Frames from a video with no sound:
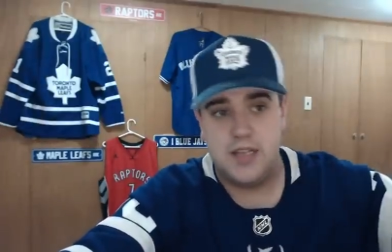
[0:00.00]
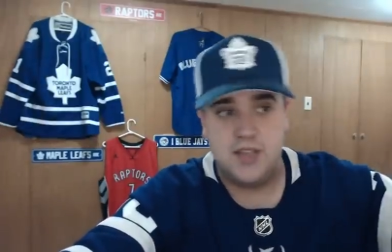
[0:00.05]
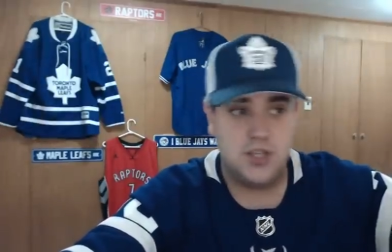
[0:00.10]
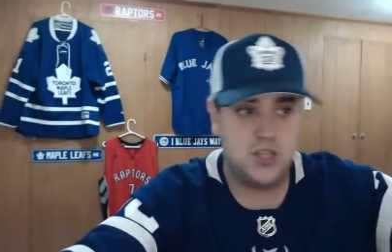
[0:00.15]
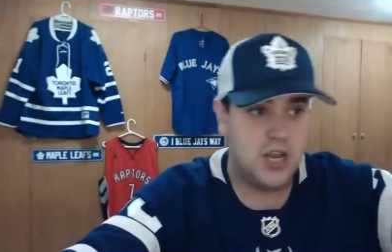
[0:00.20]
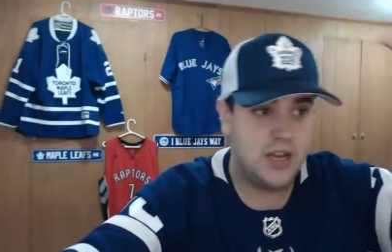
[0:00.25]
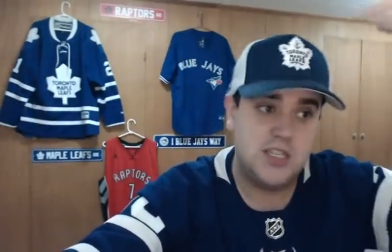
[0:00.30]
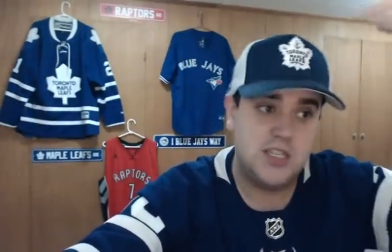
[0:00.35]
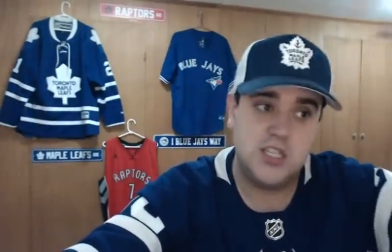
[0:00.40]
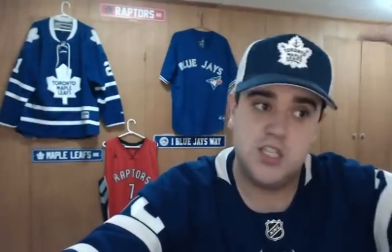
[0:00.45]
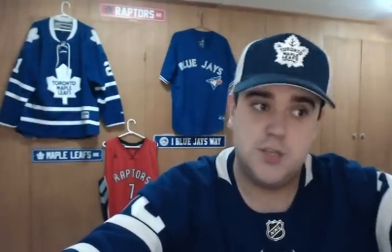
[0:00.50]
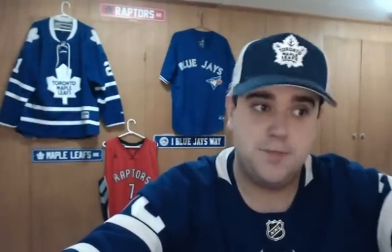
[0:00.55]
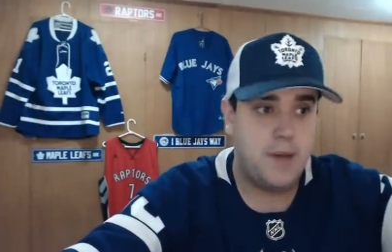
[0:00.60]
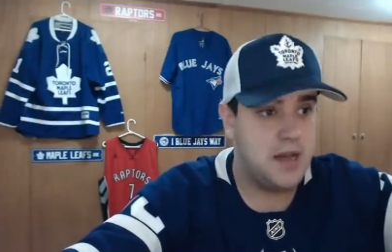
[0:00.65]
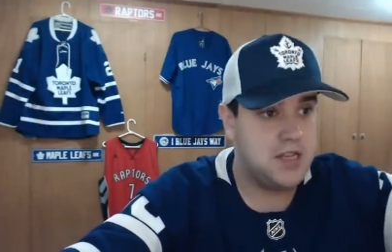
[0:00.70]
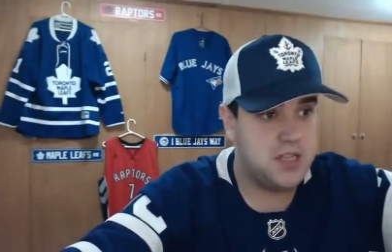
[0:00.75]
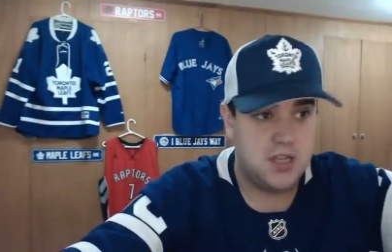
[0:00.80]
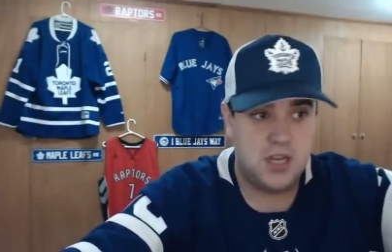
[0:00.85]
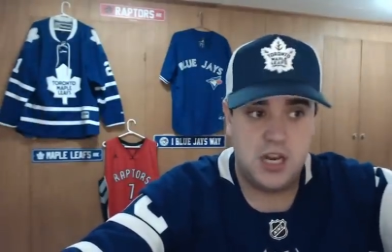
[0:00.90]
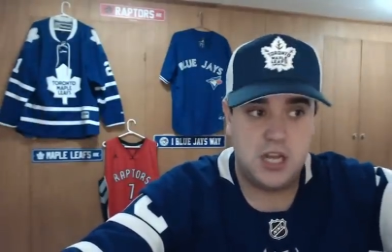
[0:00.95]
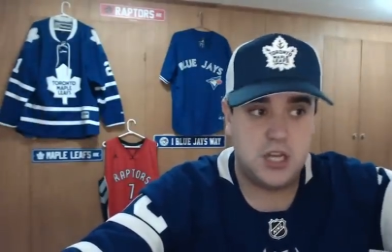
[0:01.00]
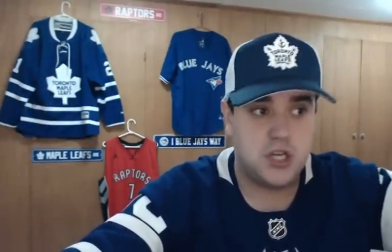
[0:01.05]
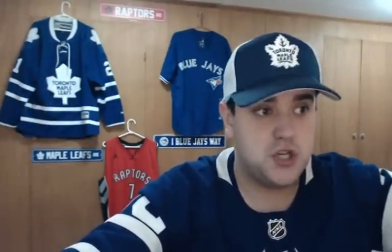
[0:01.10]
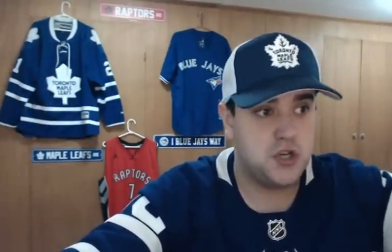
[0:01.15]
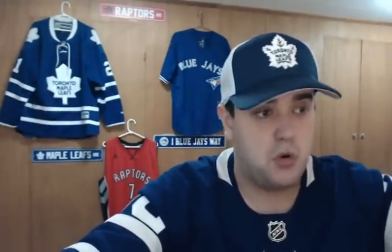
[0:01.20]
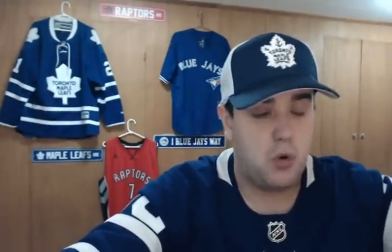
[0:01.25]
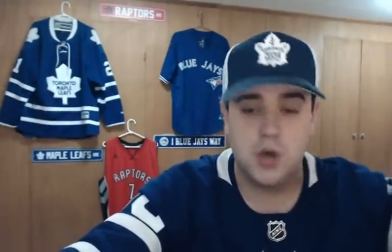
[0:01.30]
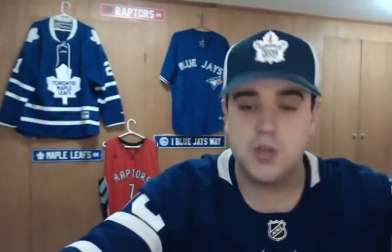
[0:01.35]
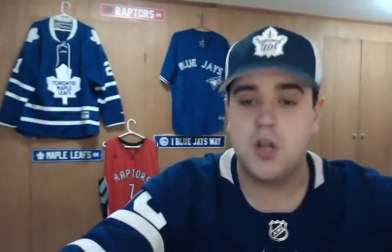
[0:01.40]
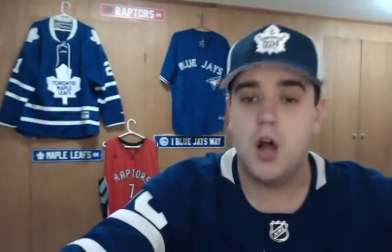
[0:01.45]
the Jason Spezza, the Nick
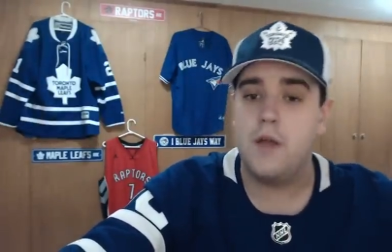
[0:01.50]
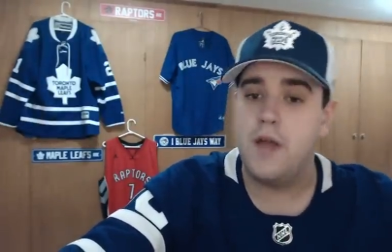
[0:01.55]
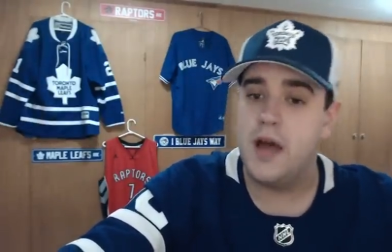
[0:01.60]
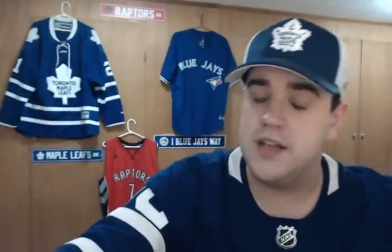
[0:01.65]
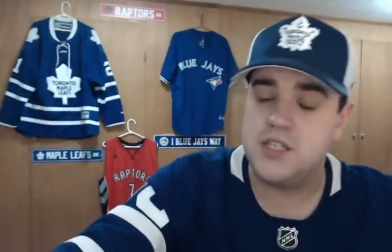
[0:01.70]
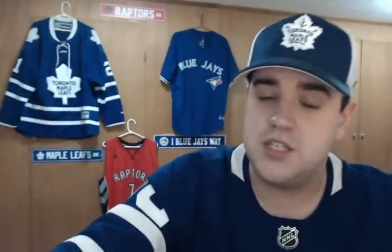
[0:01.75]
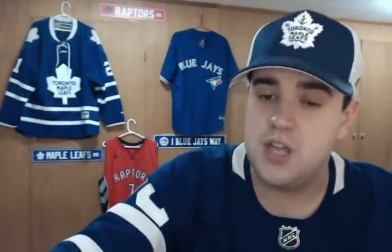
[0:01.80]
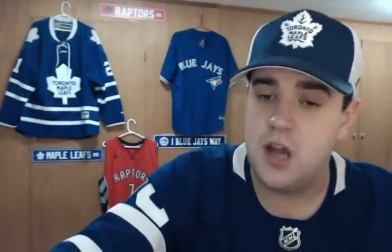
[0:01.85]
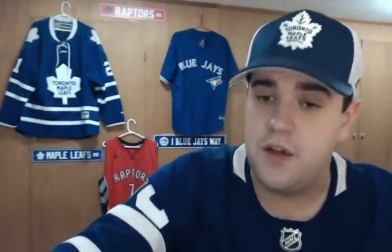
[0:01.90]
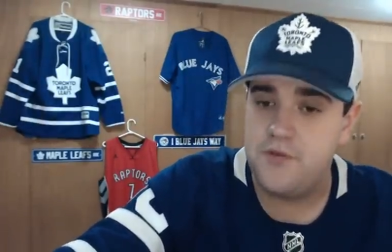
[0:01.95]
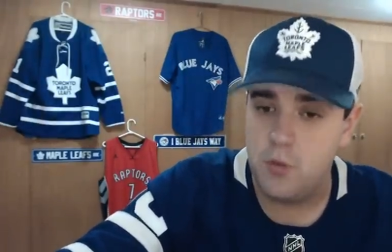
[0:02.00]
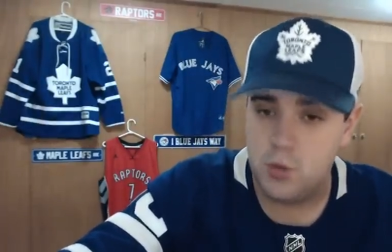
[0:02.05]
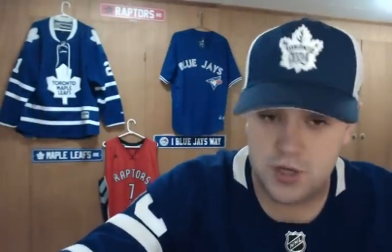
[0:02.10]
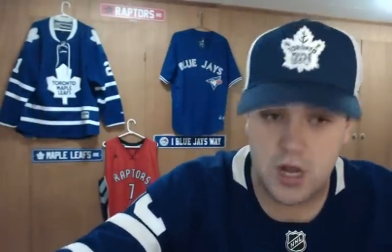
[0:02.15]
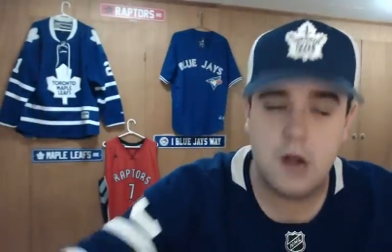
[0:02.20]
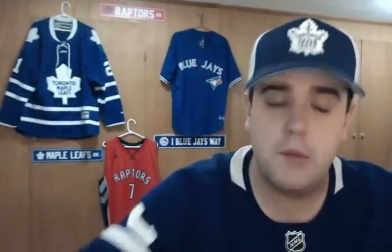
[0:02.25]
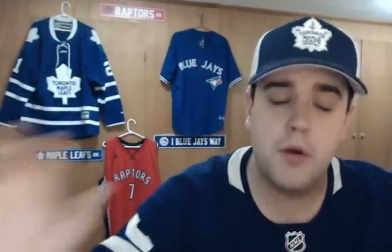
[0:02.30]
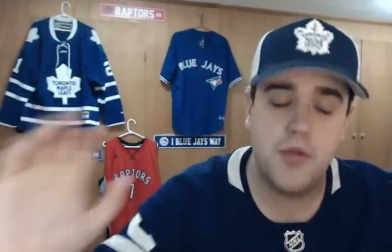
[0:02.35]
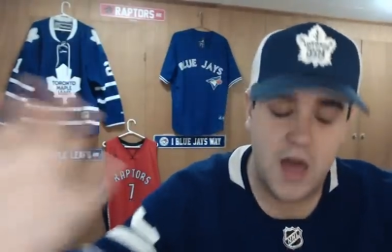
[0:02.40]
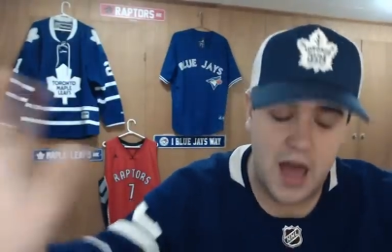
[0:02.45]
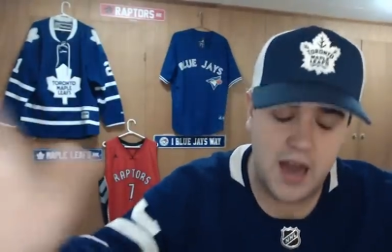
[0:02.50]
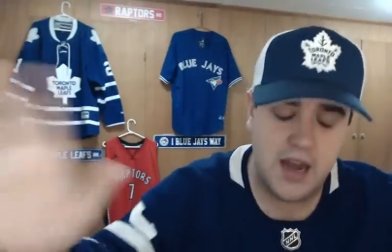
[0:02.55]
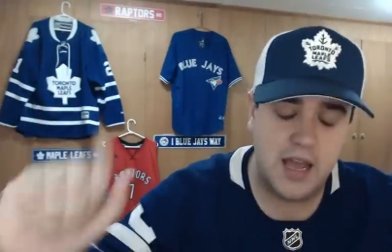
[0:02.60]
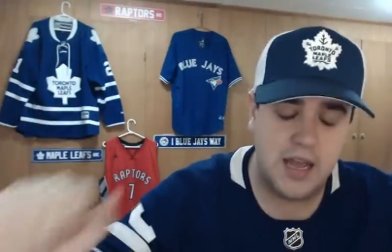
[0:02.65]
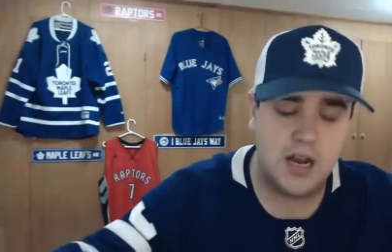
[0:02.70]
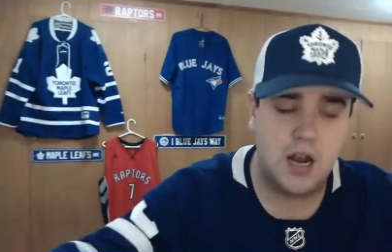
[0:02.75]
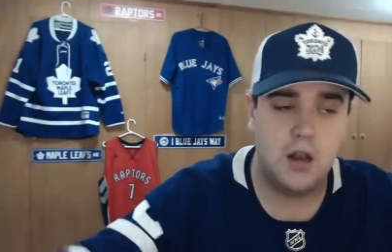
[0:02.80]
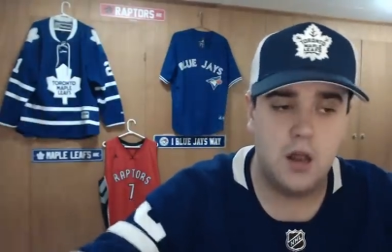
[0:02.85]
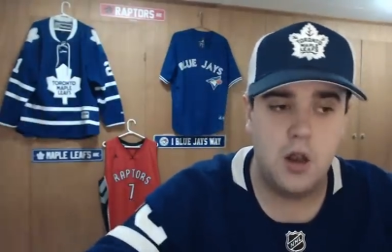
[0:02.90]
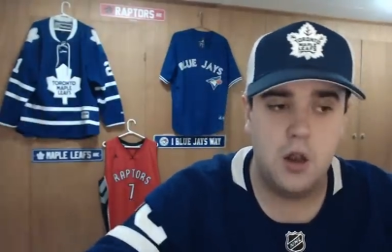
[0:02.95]
Shores, all that stuff. We'll talk about that
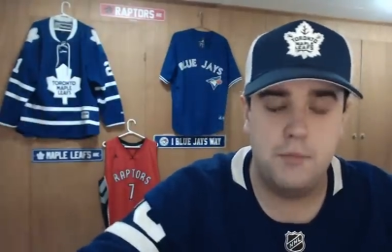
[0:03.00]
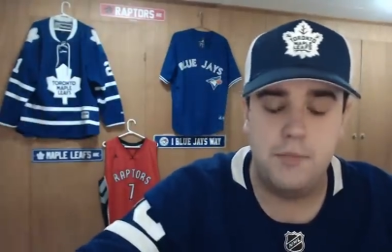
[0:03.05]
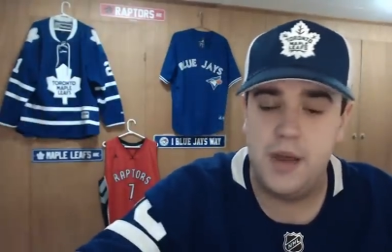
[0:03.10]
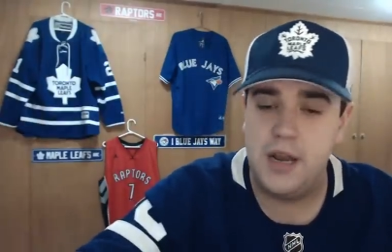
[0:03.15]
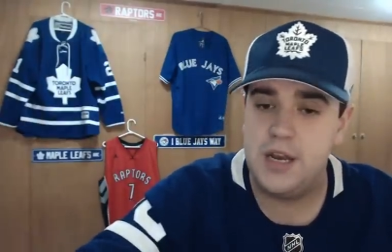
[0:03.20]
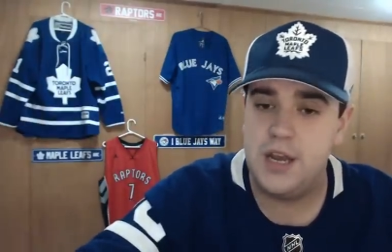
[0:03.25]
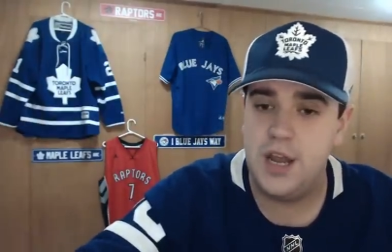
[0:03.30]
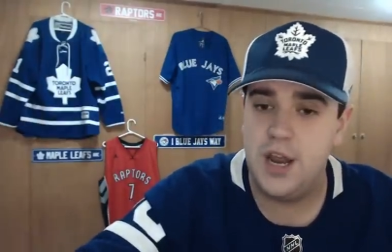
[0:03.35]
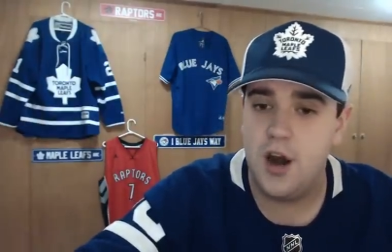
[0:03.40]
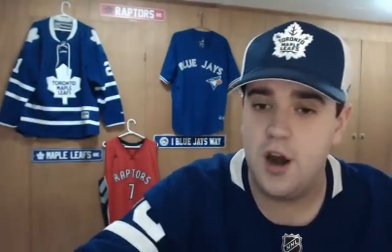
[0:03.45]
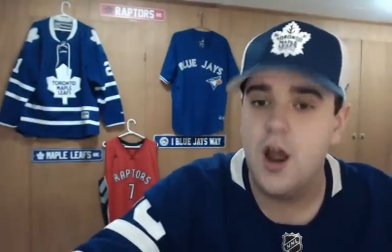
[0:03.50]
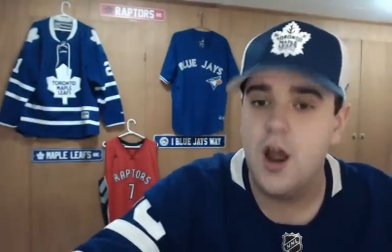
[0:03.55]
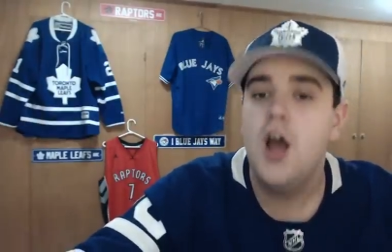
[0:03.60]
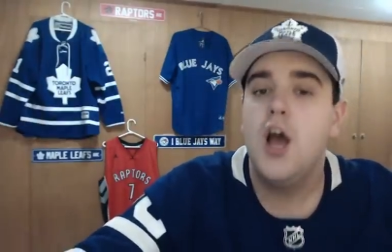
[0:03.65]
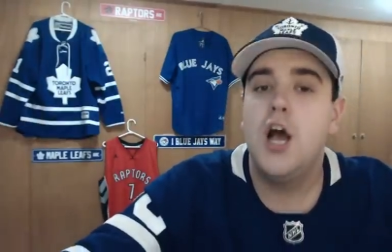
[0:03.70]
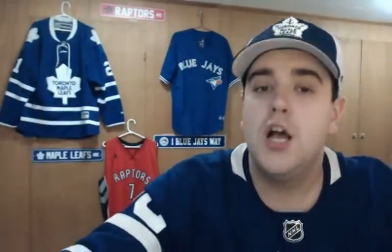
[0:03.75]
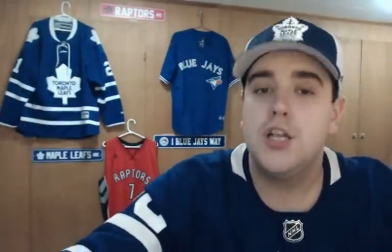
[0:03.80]
in a little bit here.